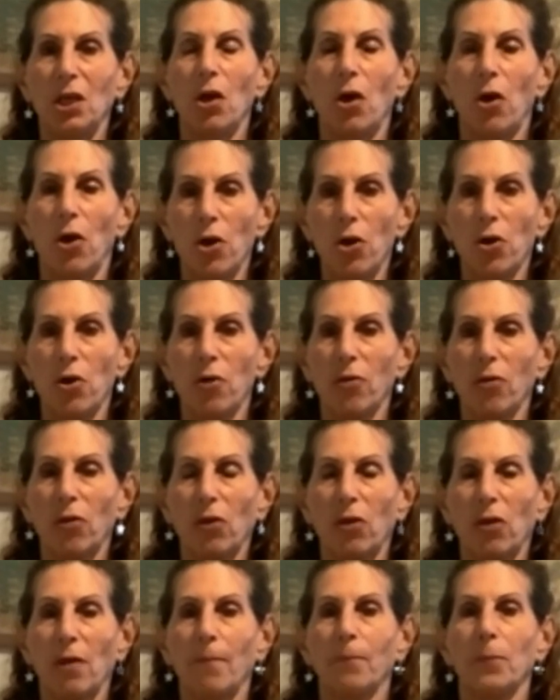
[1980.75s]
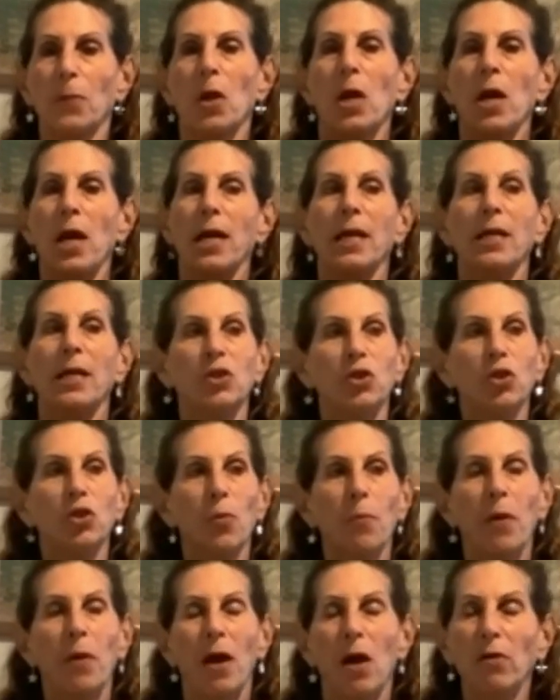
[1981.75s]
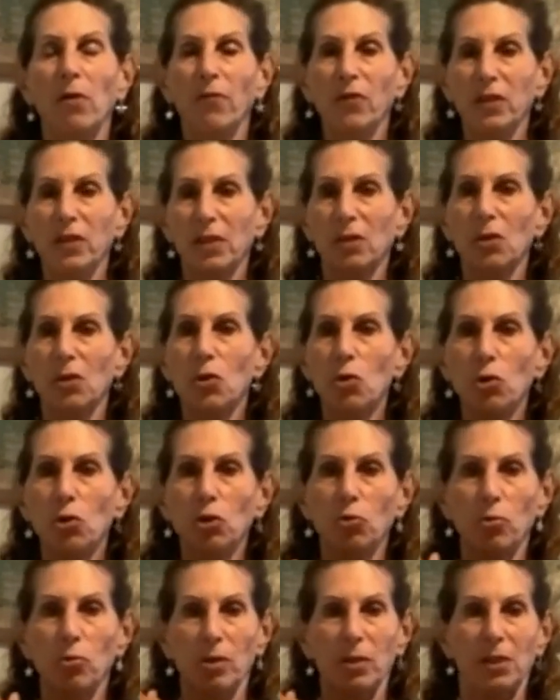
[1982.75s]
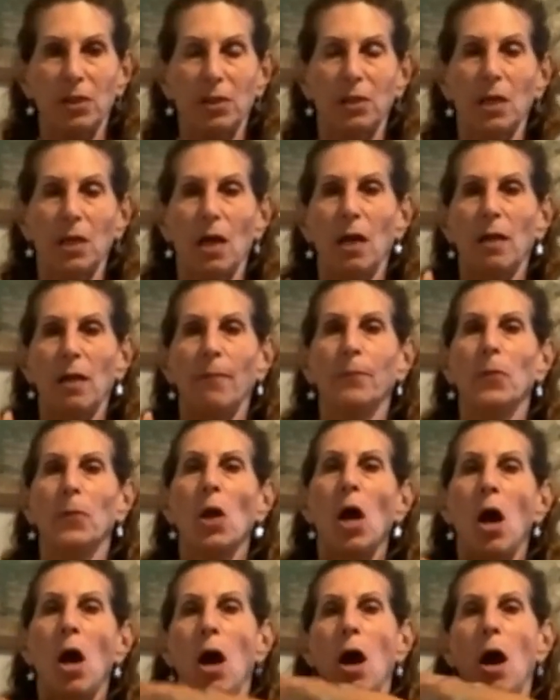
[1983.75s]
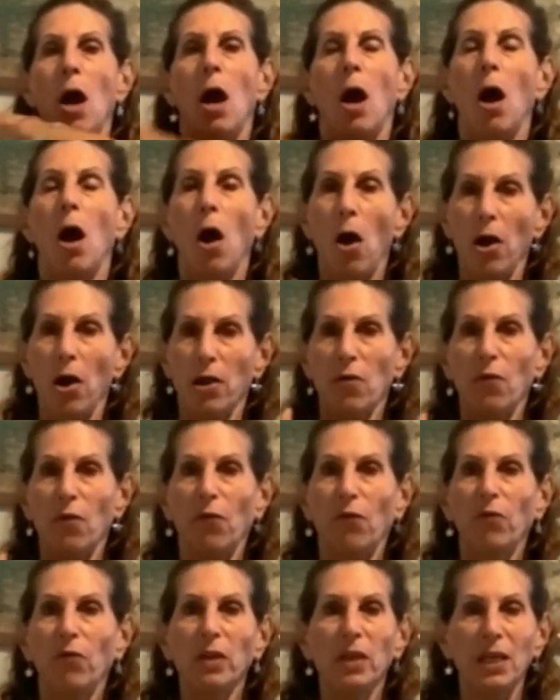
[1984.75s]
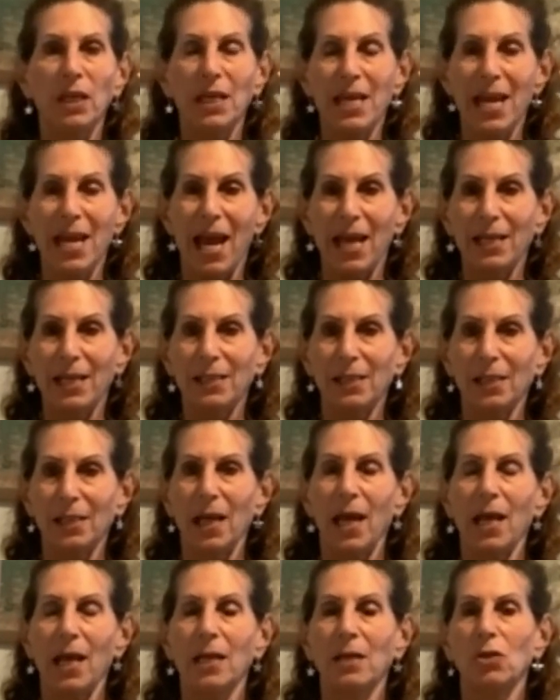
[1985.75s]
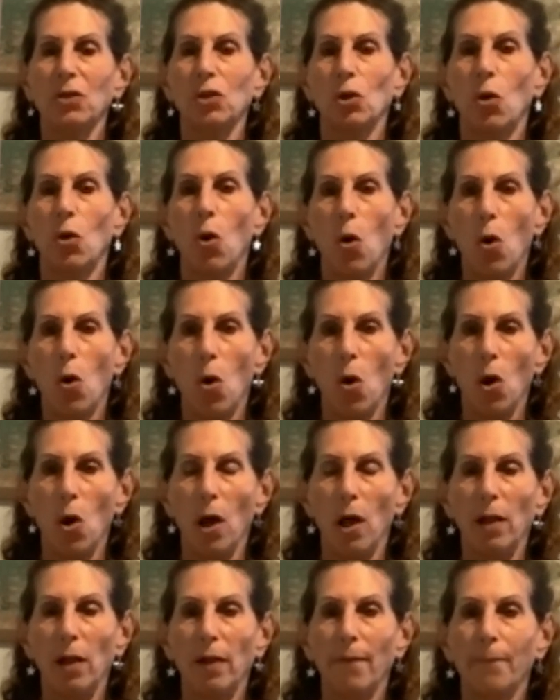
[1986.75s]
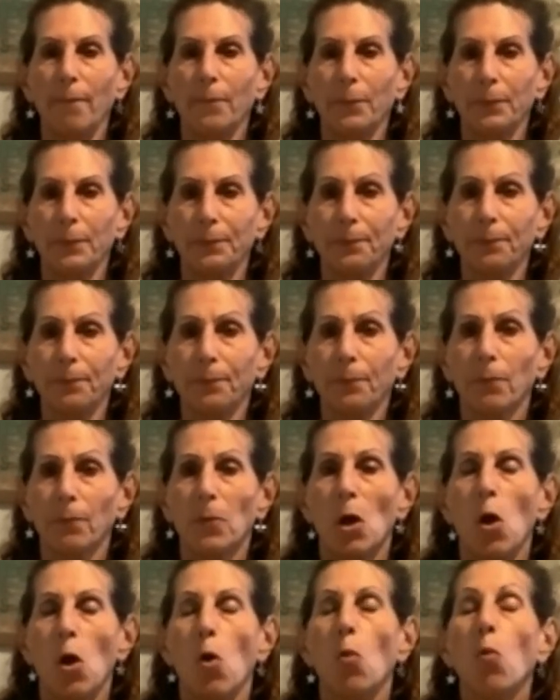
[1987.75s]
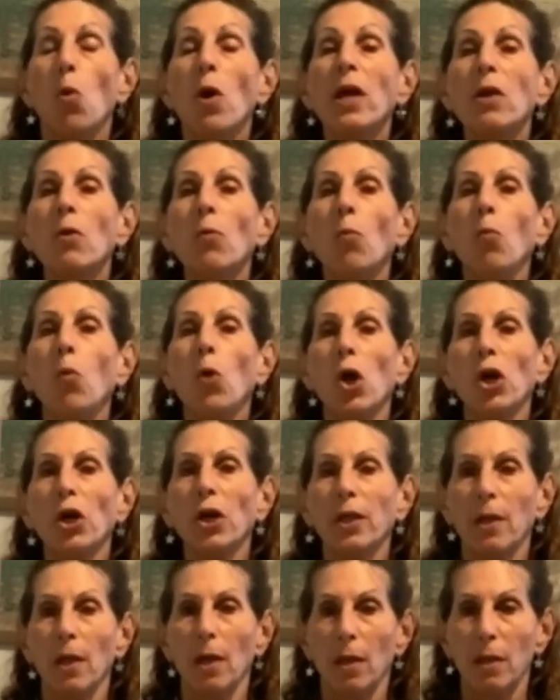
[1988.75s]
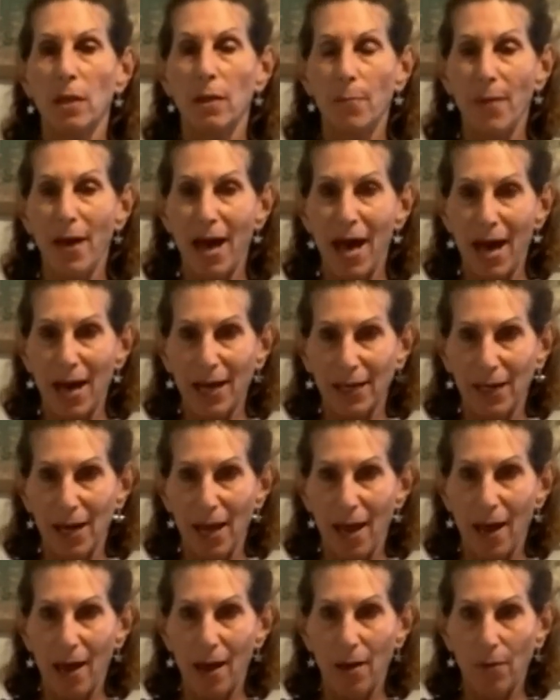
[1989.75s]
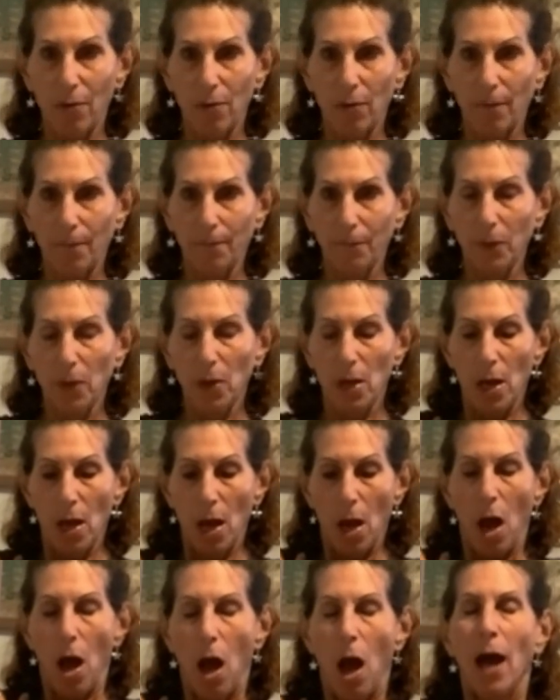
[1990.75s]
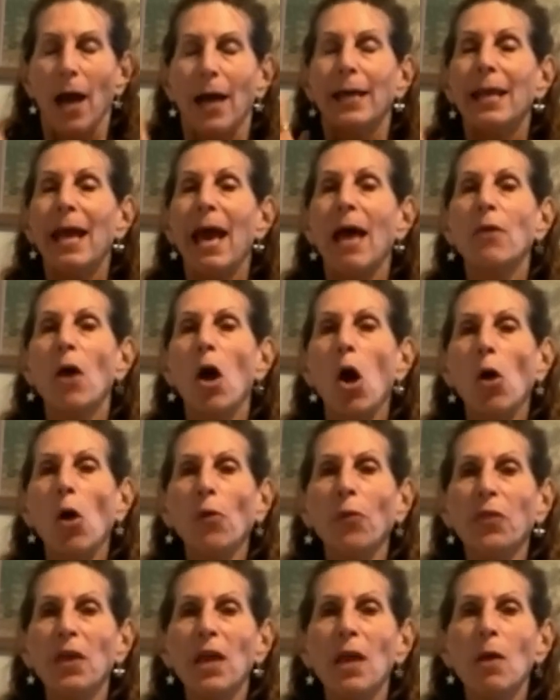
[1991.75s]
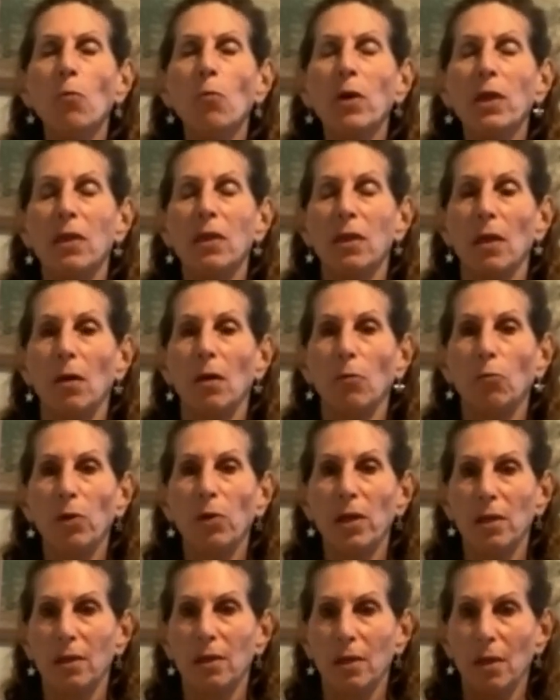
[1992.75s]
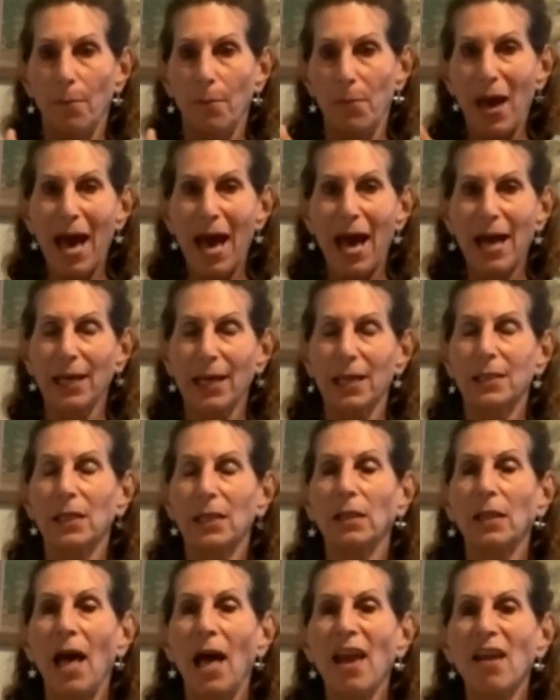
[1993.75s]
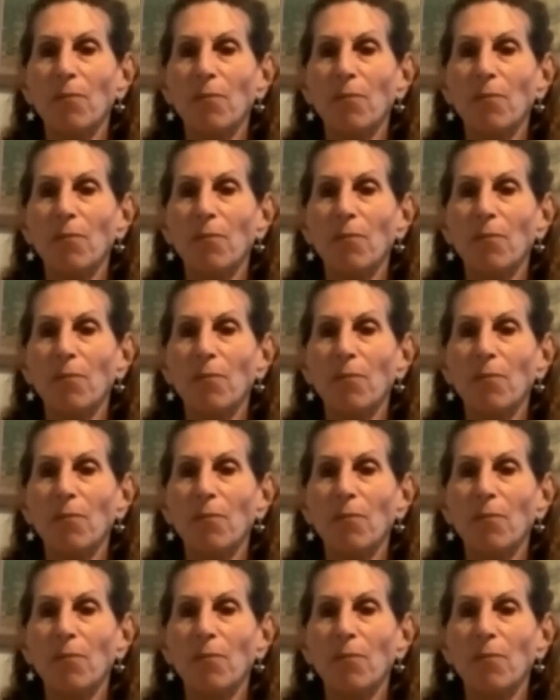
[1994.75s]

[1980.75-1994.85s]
earth? Is your pelvis neutral still? Are you feeling nice and tall? We're going to work the back now. Now, the whole thing with the back is a lot of